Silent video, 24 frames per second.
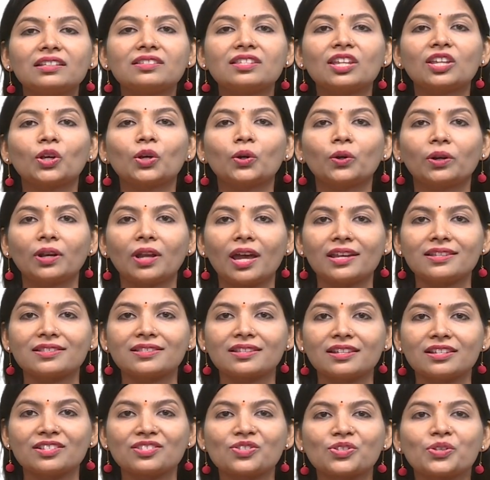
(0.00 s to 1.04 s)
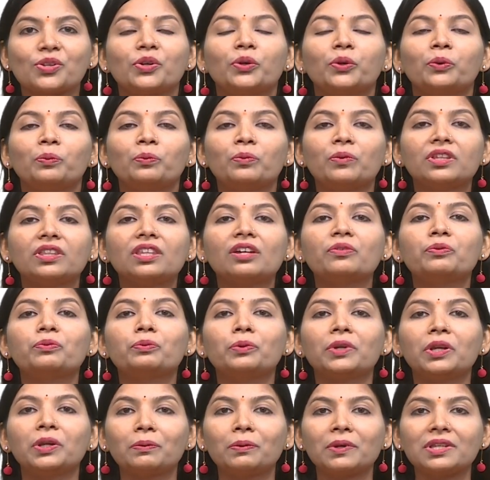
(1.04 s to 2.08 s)
synchronizes with the
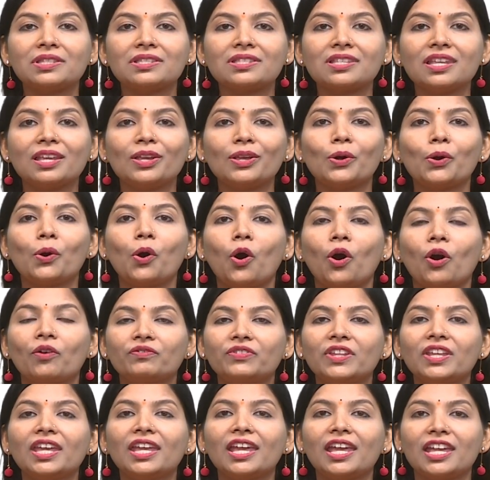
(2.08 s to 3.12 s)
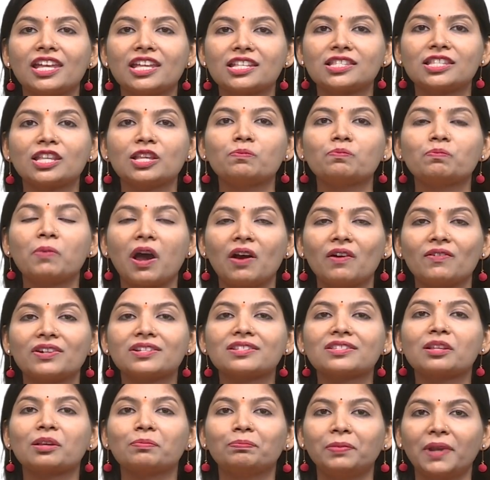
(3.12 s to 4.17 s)
frequency of the AC power
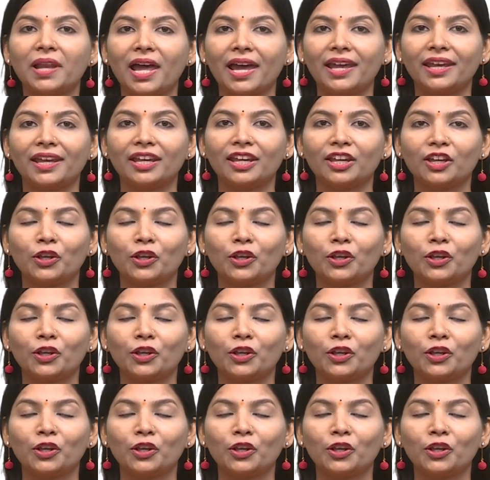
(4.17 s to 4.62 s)
supply.